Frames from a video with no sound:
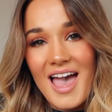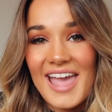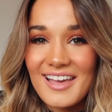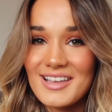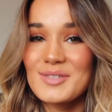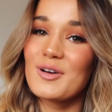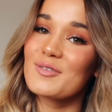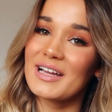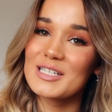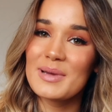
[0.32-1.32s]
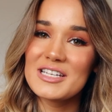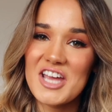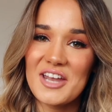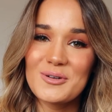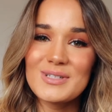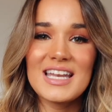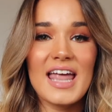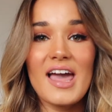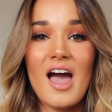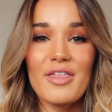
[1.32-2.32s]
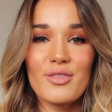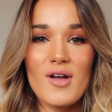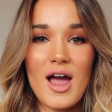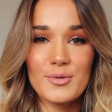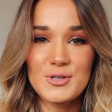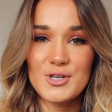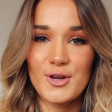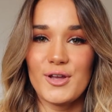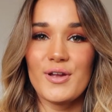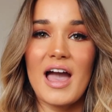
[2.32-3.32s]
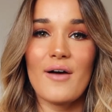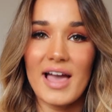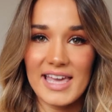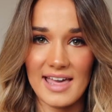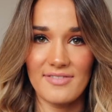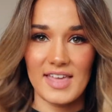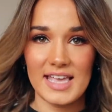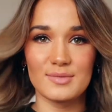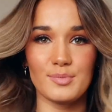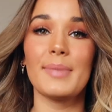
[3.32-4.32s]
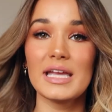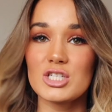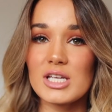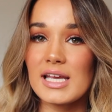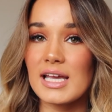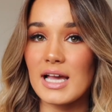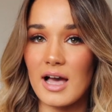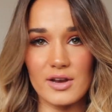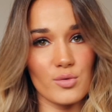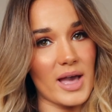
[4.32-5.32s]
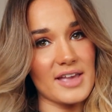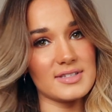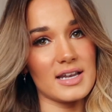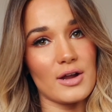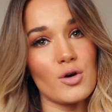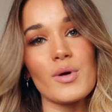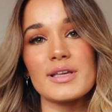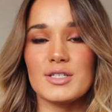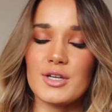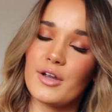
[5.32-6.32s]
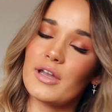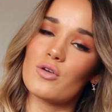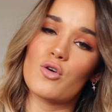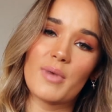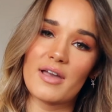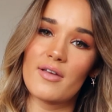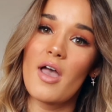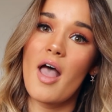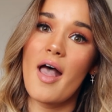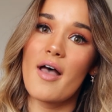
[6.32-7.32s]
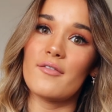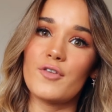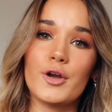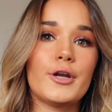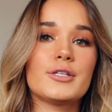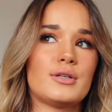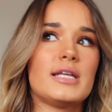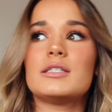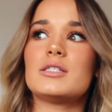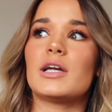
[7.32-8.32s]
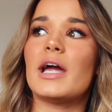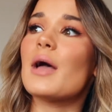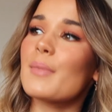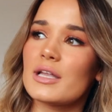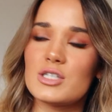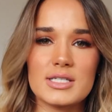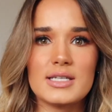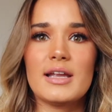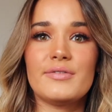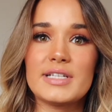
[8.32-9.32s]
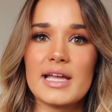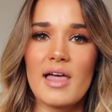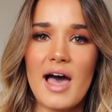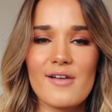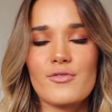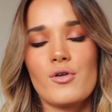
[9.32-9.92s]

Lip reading: Hey guys, welcome back to my channel. Today I thought I would show you how I get these beachy kind of waves that I always do in all my photos on Instagram and just in everyday life.